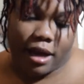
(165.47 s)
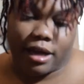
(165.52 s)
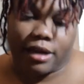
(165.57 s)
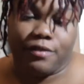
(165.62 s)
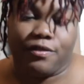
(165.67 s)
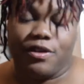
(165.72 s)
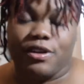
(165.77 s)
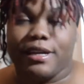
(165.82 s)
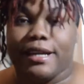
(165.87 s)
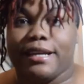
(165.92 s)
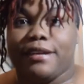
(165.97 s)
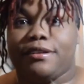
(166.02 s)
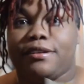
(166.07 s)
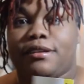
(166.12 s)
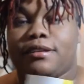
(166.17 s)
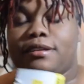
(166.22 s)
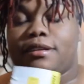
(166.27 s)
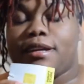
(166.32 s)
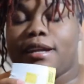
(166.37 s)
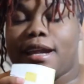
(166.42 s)
for
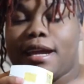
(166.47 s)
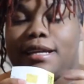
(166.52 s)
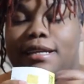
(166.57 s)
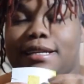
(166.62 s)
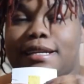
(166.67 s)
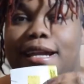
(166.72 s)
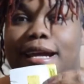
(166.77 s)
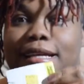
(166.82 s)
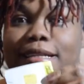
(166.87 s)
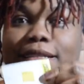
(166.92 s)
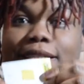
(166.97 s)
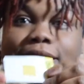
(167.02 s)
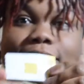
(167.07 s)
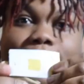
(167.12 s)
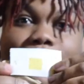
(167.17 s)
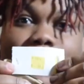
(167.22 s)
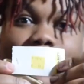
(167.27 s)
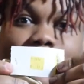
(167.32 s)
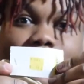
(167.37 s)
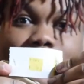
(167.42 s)
99
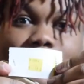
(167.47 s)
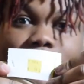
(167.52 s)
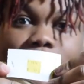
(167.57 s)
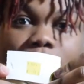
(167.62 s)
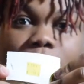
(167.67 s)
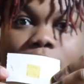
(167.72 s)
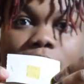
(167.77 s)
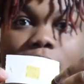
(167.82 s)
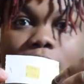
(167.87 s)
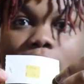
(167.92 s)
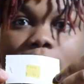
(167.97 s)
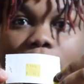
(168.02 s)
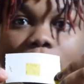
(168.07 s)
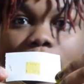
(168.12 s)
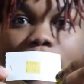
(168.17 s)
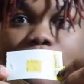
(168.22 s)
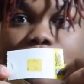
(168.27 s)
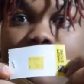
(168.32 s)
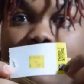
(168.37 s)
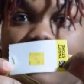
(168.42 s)
cents. I don't know